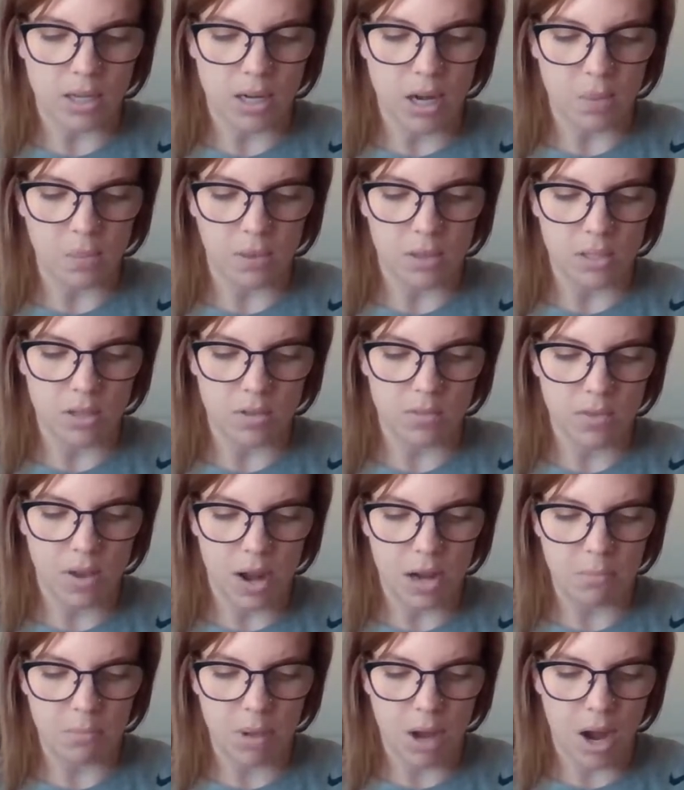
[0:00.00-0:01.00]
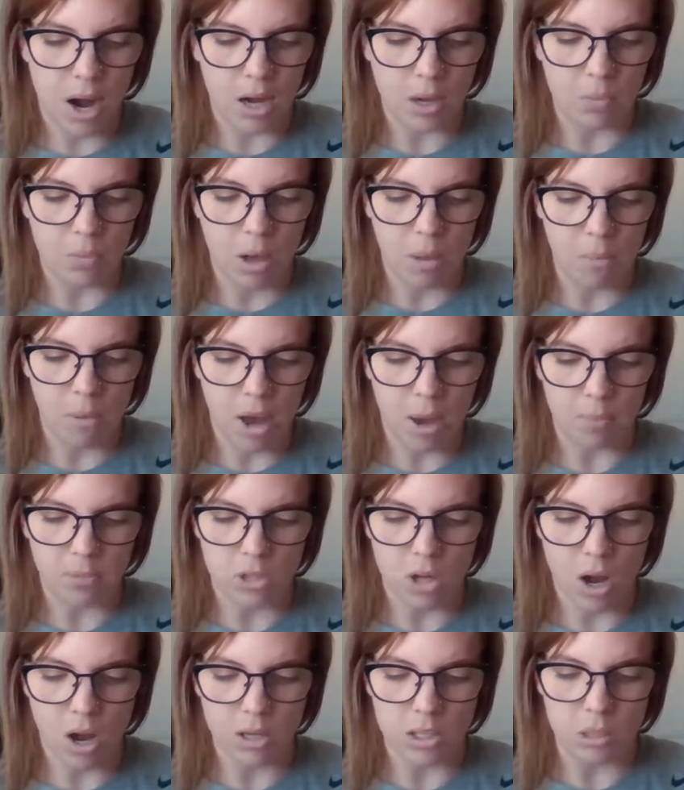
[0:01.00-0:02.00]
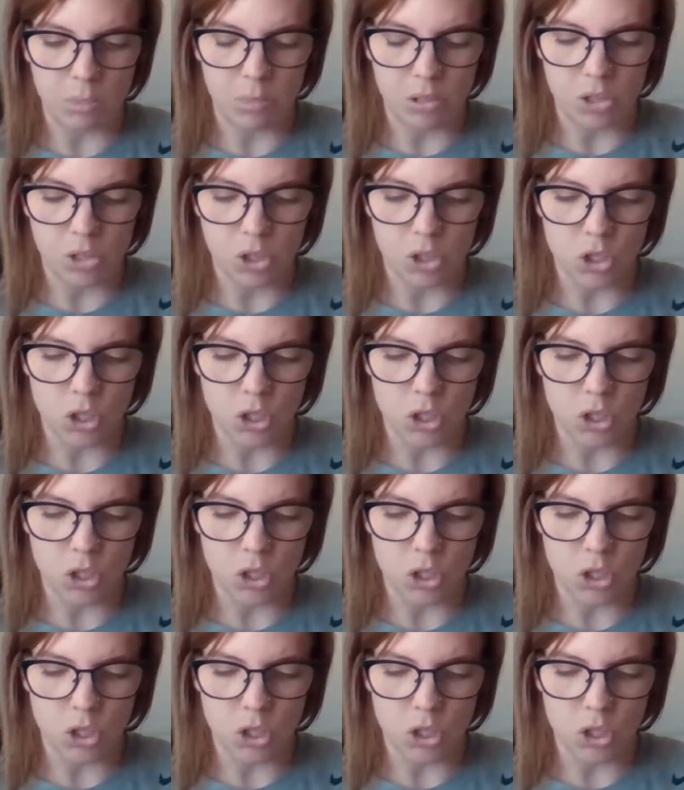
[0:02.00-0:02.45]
and I went to find mine while Mom talked to Mr.